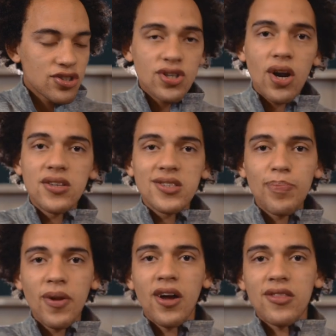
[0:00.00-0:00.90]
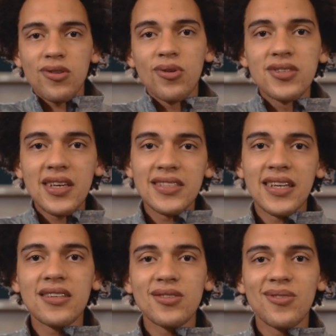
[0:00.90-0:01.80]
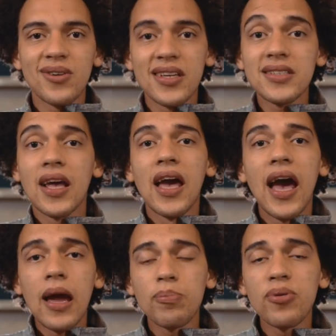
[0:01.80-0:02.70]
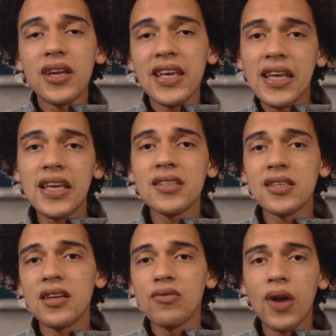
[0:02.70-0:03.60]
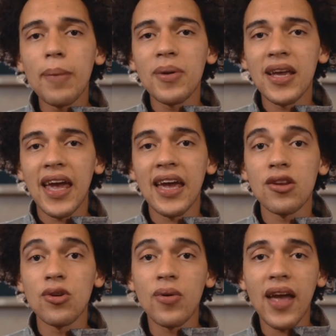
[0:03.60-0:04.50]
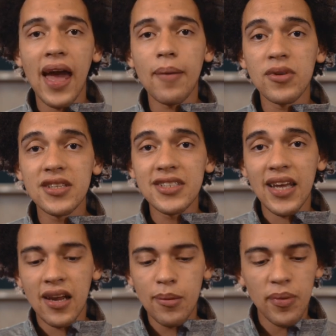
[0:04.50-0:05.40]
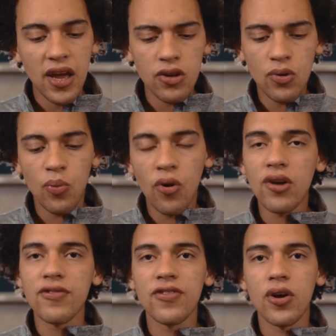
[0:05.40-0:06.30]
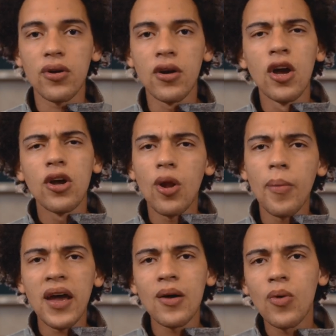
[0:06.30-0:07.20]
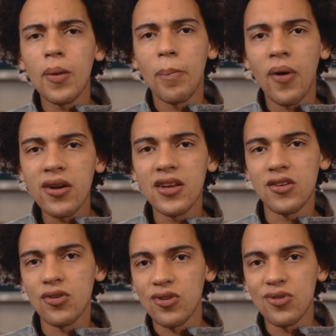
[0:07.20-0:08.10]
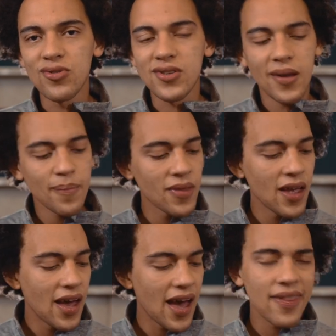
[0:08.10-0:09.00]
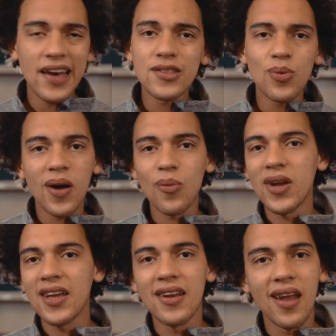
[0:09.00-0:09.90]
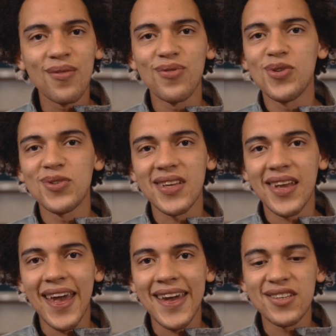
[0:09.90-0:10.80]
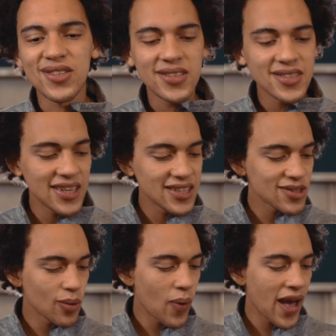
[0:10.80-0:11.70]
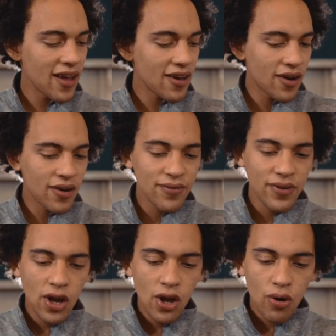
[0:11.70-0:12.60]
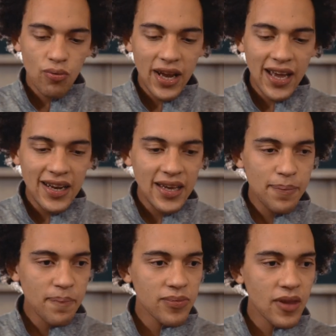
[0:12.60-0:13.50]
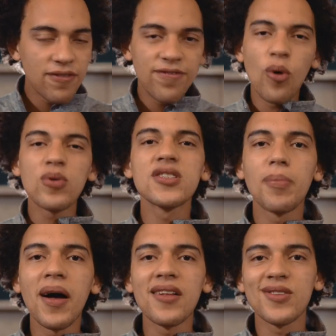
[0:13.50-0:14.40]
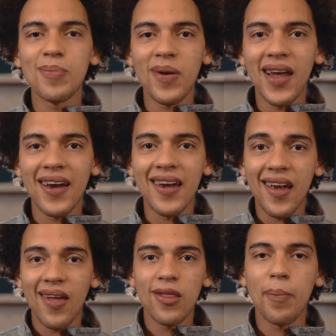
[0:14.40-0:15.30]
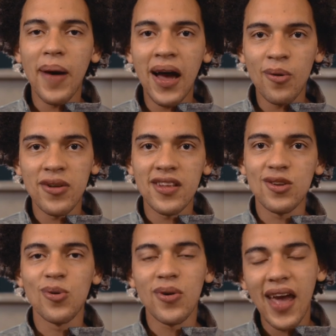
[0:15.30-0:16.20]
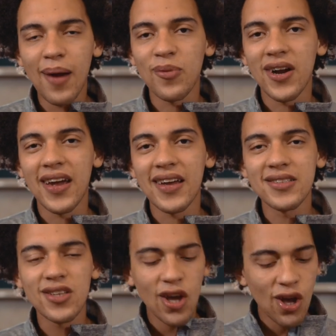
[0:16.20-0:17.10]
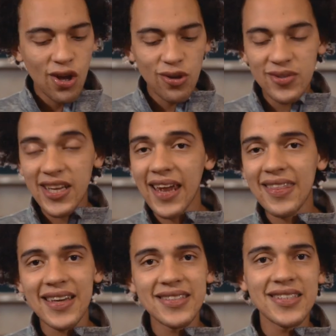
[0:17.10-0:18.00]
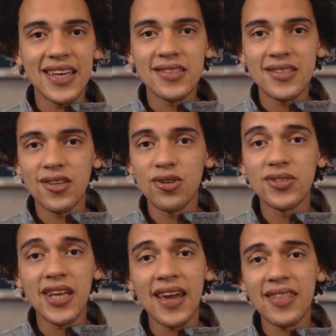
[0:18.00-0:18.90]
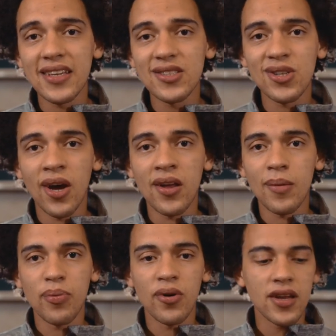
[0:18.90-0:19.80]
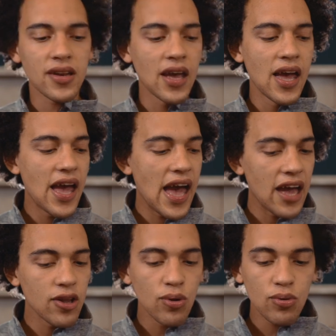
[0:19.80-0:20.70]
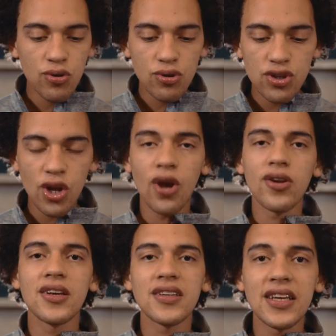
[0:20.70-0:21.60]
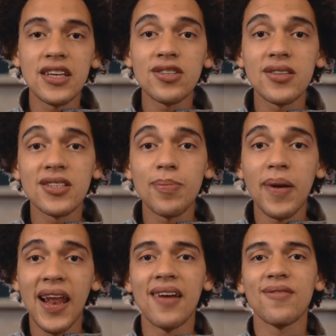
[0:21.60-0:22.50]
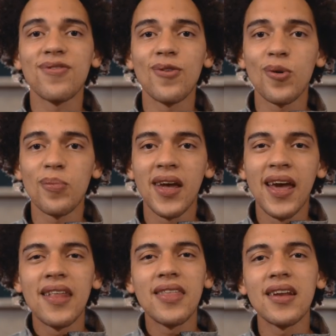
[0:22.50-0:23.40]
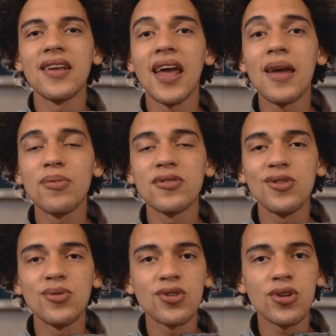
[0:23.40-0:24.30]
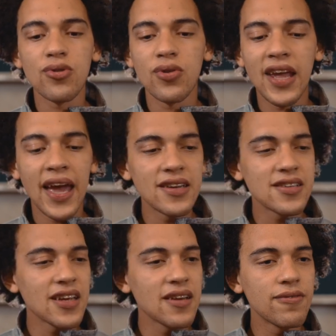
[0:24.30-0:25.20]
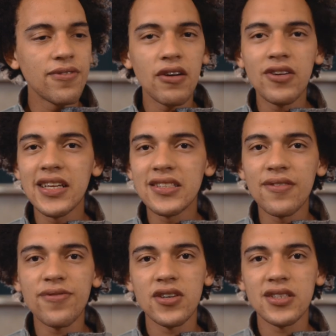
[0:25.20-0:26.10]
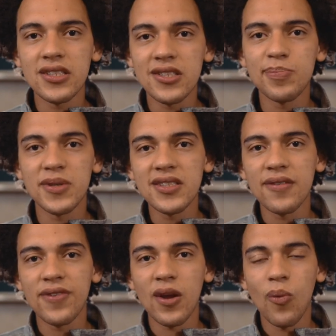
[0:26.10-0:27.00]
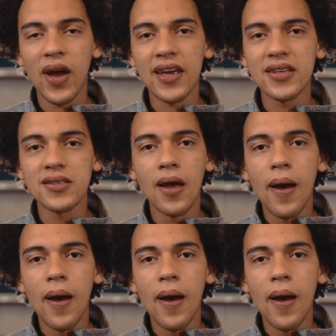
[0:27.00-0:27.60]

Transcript: transplant those accessories and pretty easily replicate your camera setup and your workflow, no matter what body you're using. And that's why we love using cages. It's a way of really force multiplying the power that your camera has. You take that sensor, you take that starting point, and you turn it into this platform that enables you to create in very different and specific ways,